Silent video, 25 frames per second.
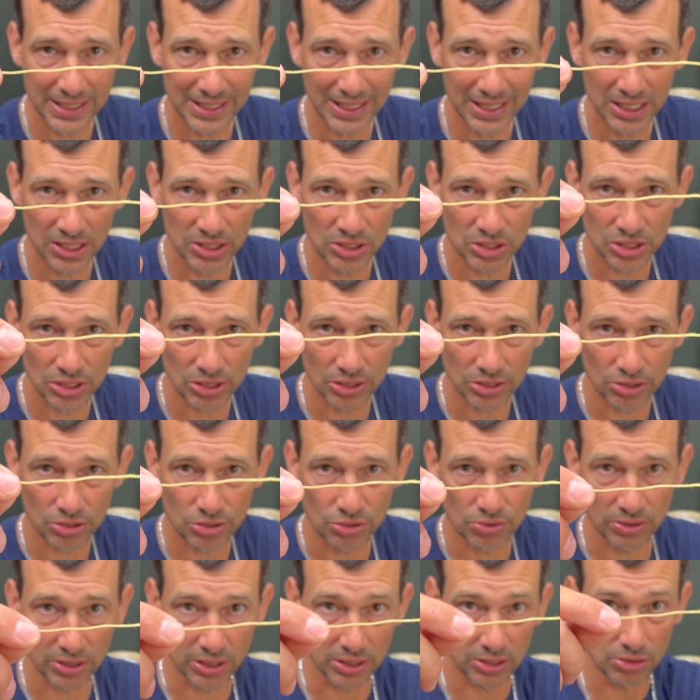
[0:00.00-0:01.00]
into the
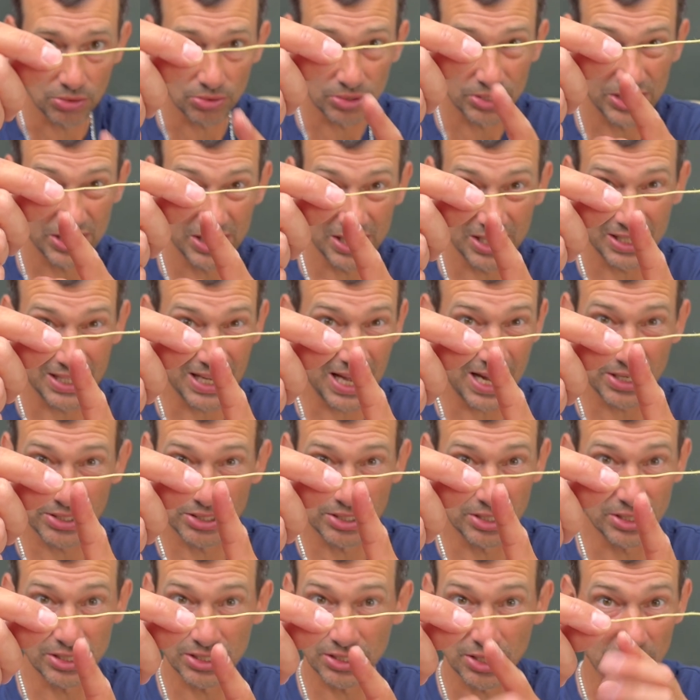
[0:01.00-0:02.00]
string, and you'll see it
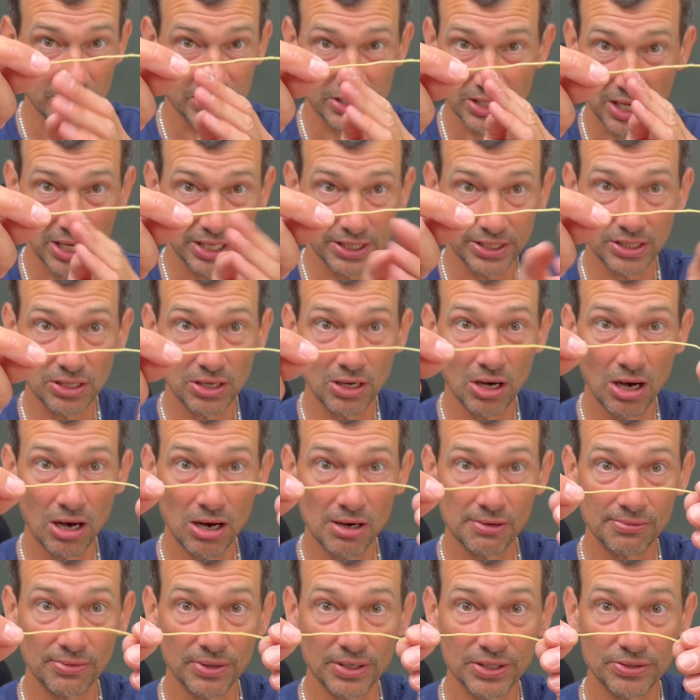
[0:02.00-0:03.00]
actually starts cutting
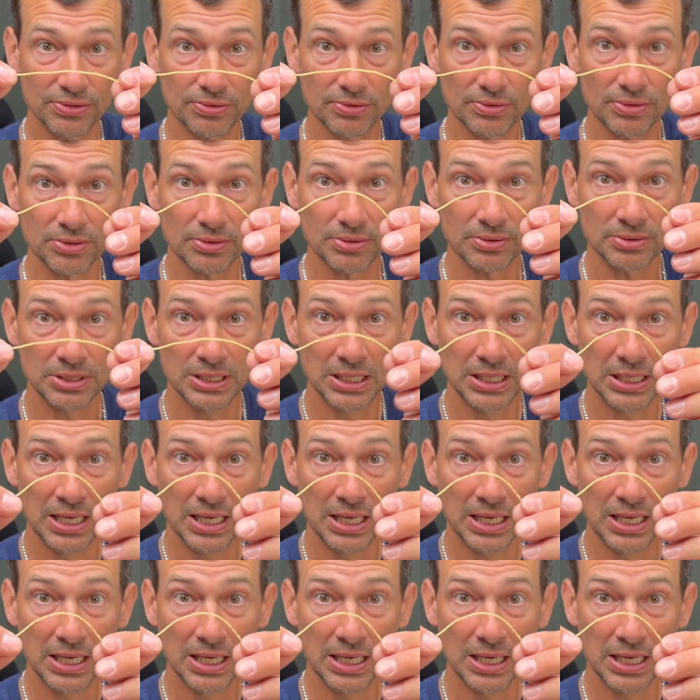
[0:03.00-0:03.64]
halfway through,